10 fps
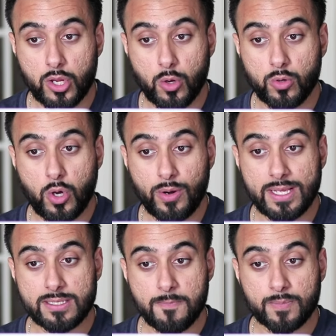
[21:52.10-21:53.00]
you'll
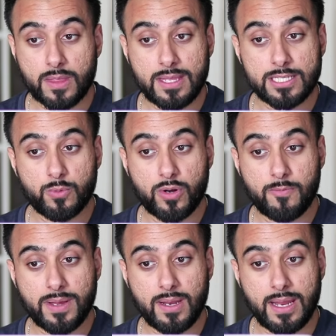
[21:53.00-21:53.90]
notice this would
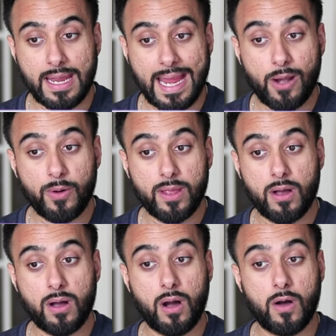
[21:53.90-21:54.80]
have been an
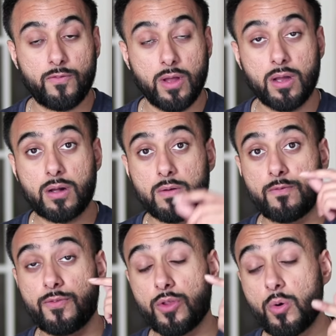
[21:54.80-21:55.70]
area of
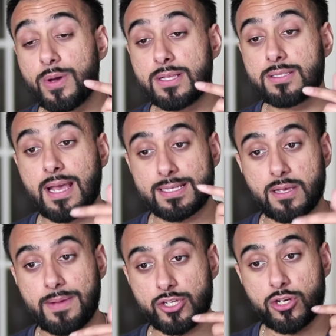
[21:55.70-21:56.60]
confluence, as
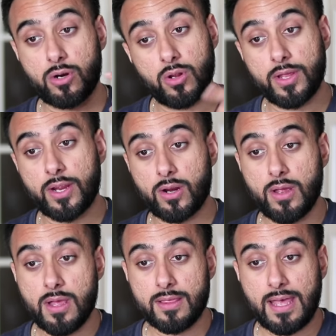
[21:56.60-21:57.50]
I mentioned earlier,
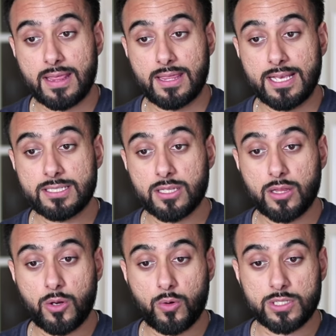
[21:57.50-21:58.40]
that this
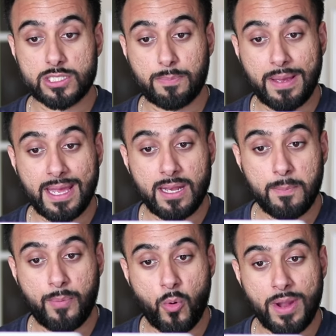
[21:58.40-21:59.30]
little
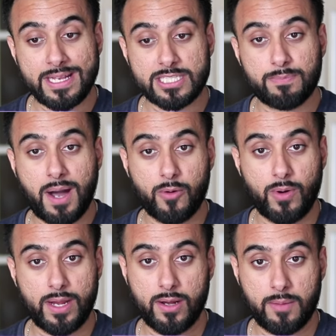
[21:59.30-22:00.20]
pinpoint spot
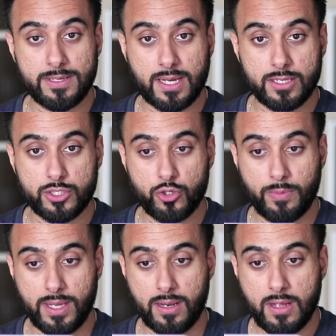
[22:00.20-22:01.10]
right here, let me kind of zoom
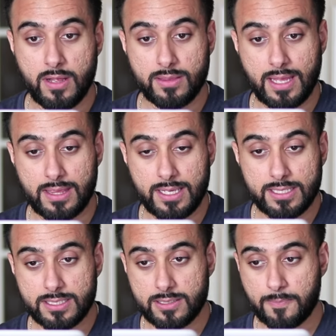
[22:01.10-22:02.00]
in, that
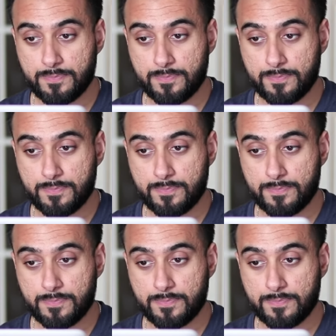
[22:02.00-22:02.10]
this